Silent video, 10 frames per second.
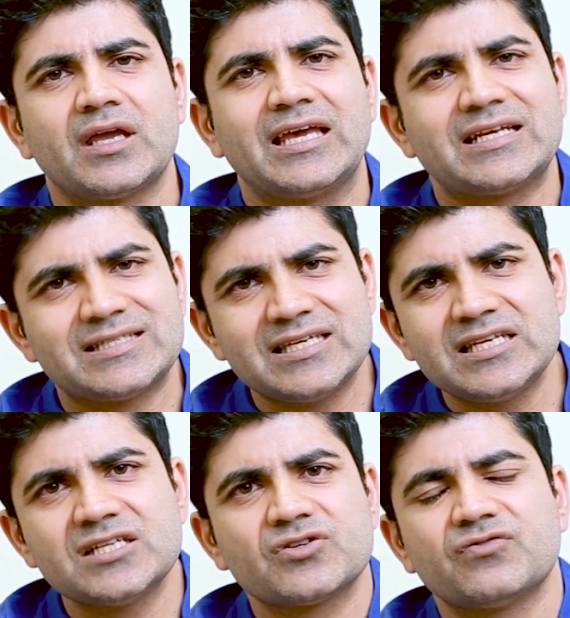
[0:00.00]
in a
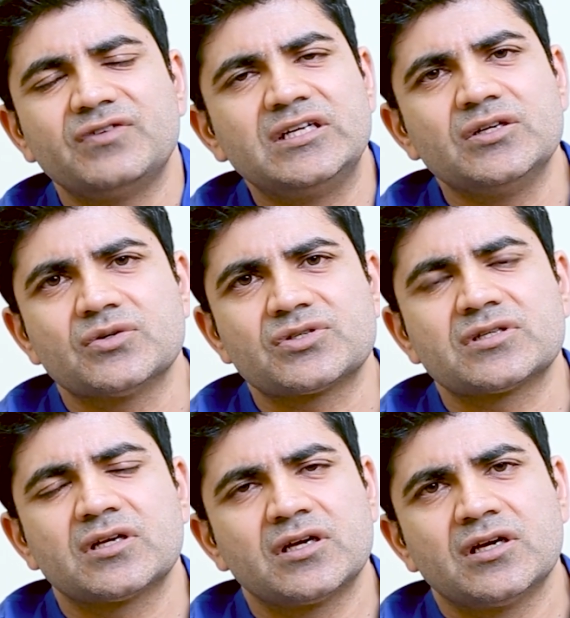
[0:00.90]
series of
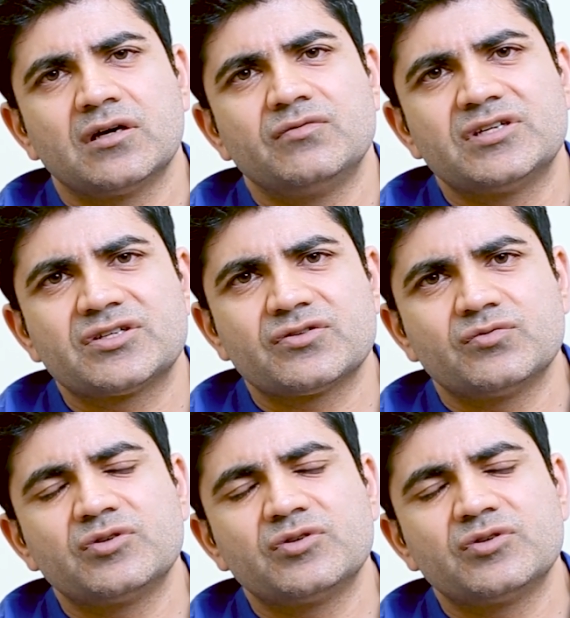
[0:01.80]
videos, which